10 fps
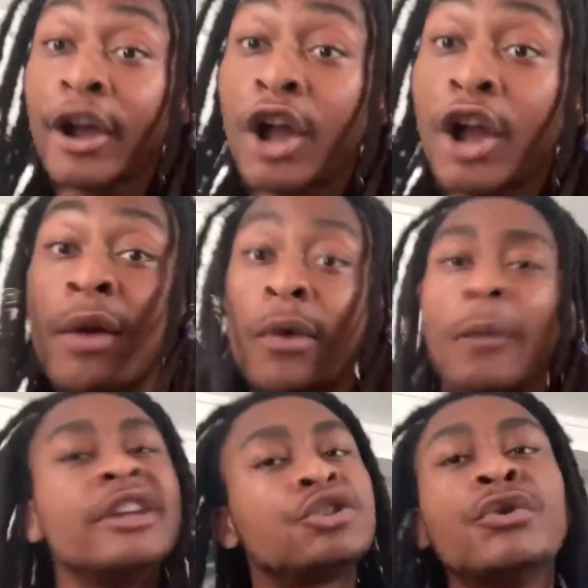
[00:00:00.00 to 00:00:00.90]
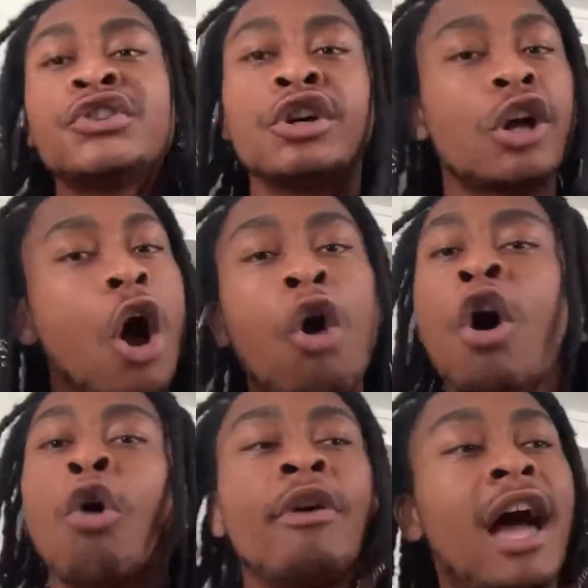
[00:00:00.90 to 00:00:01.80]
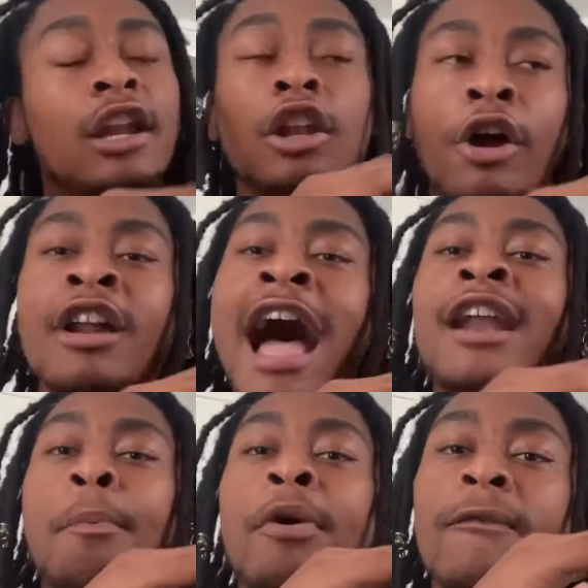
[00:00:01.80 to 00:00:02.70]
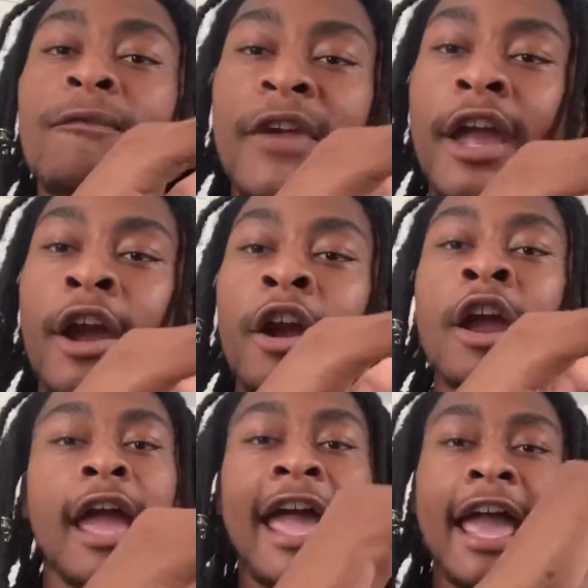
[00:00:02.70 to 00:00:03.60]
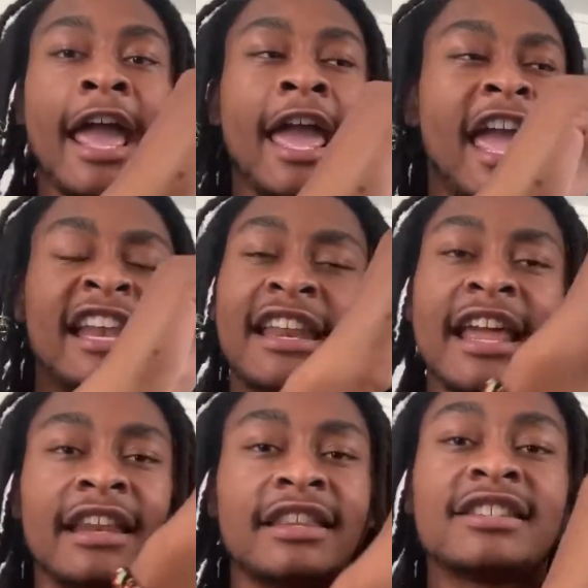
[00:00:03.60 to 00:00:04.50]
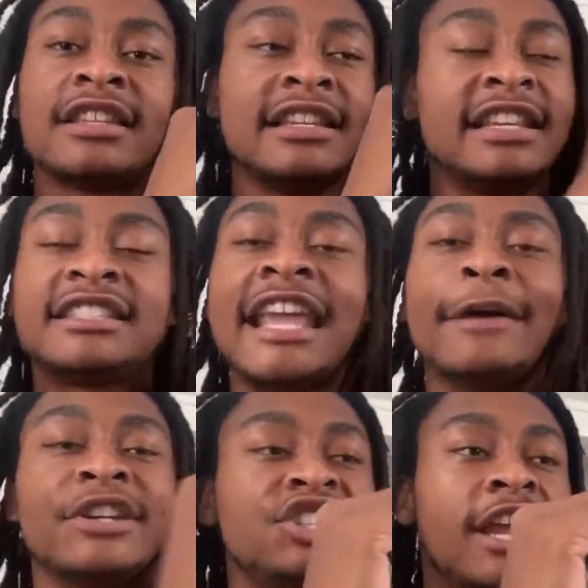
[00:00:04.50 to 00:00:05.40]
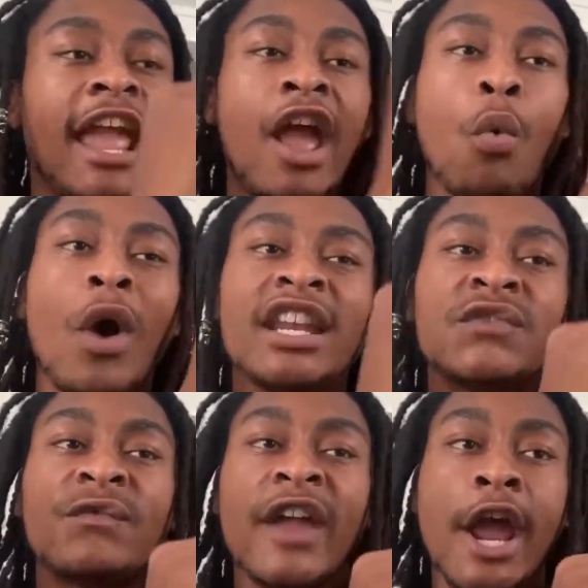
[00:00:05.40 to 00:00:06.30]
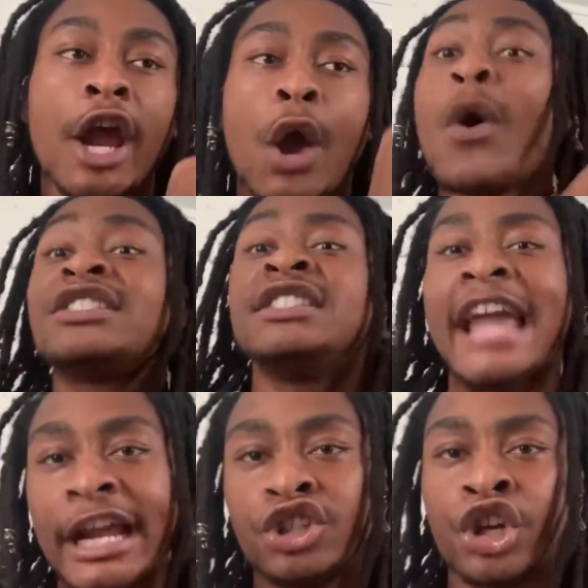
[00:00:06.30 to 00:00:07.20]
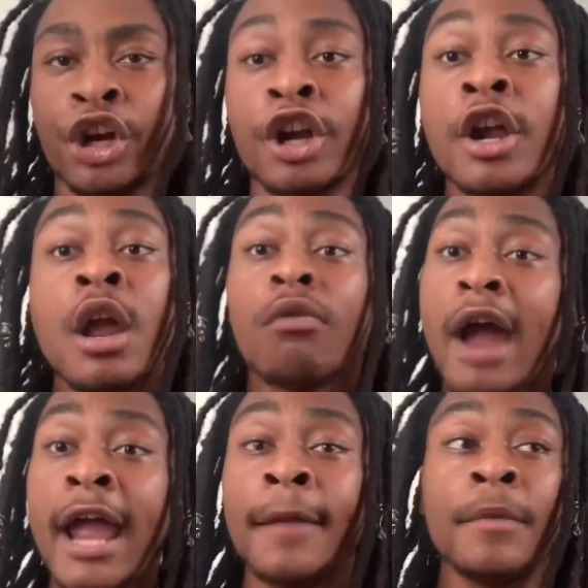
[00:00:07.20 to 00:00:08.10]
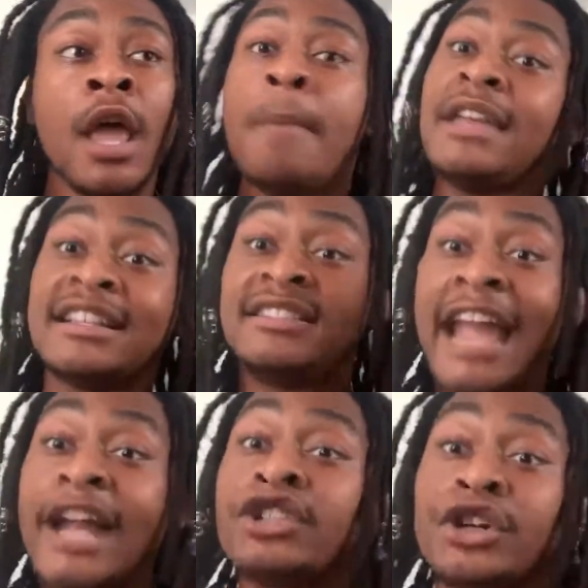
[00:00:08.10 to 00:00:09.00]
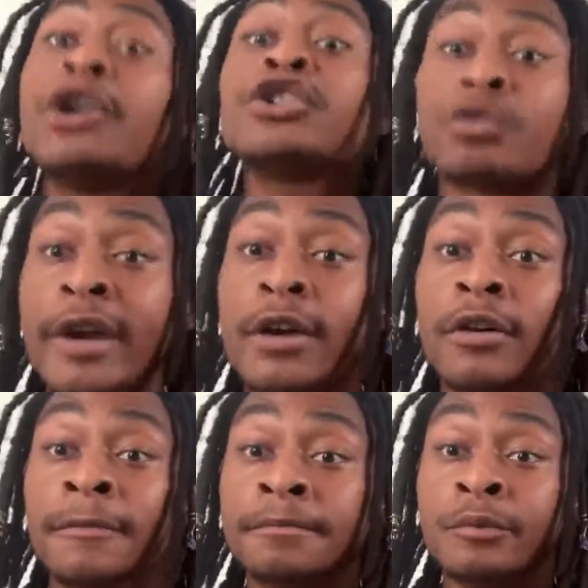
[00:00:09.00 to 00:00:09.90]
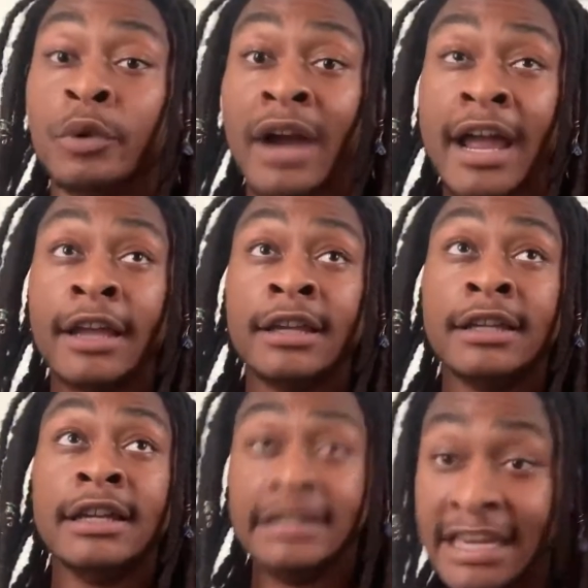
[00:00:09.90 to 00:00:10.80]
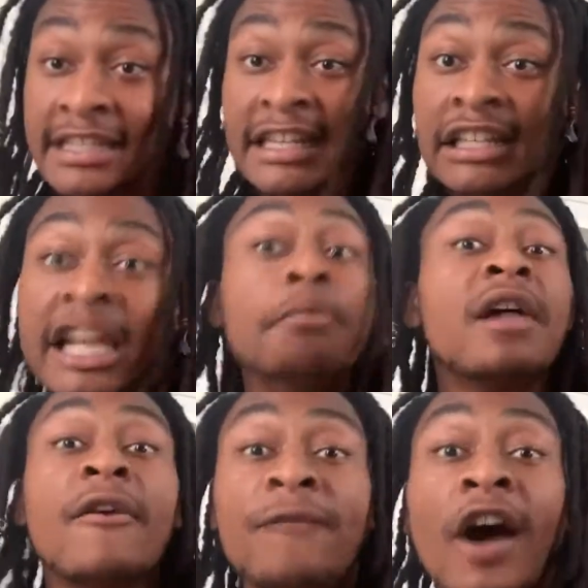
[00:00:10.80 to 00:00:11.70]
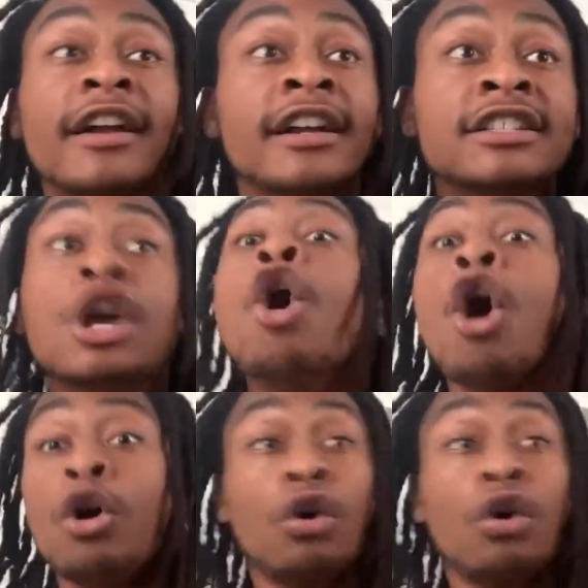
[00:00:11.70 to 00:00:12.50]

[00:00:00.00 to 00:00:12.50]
going, where we choosing to go, we gotta learn how to put fear and and, and, and dis- distinguish it and what is fear and what's danger, right? Because danger is real, right? These elite motherfuckers,